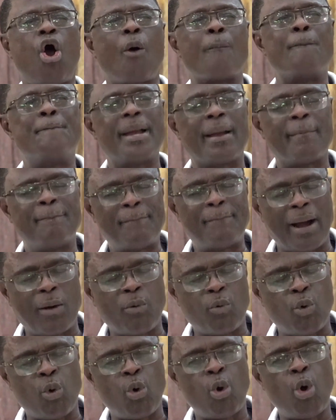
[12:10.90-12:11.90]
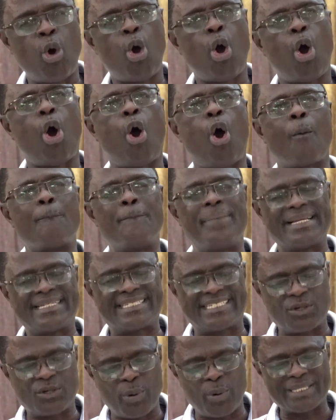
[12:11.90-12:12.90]
obe ba wo obe
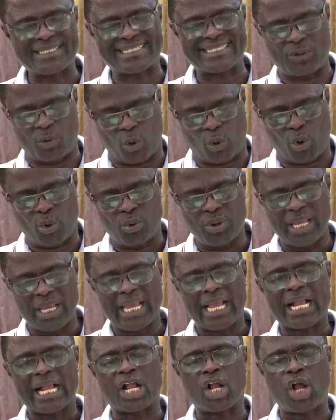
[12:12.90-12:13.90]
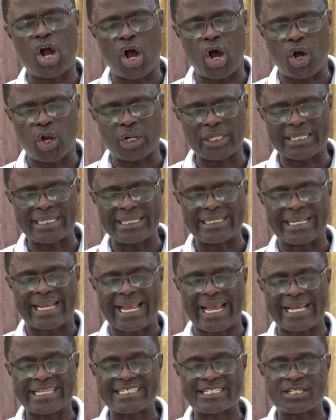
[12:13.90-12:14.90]
je wesi ho. God
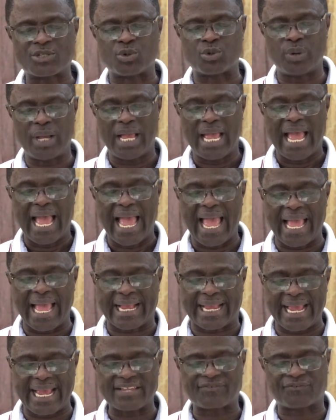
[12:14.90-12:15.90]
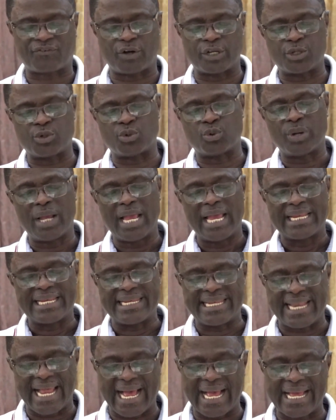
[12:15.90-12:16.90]
curse you, a curse for you.
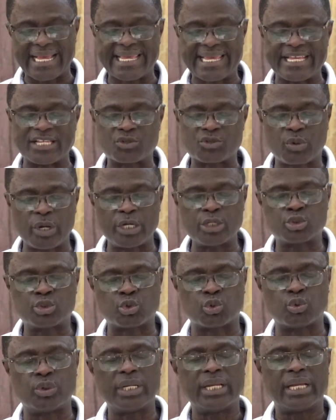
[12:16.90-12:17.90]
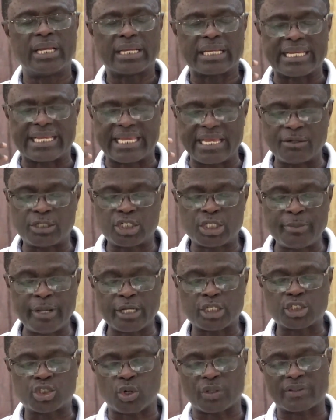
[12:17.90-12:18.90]
Now he is going to
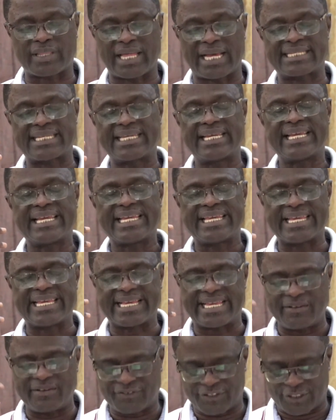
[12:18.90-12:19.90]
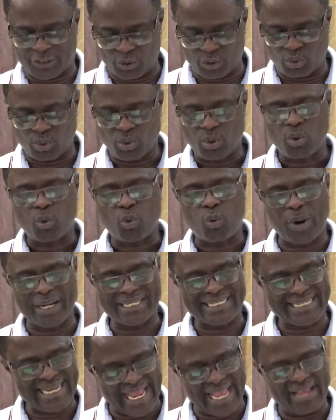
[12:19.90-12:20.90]
make sure that he gives you
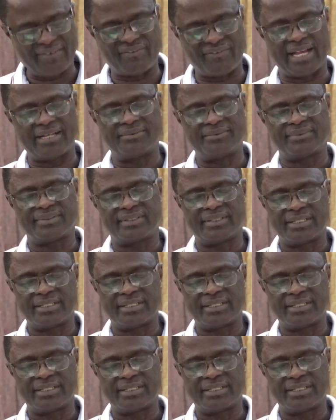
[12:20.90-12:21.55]
whatever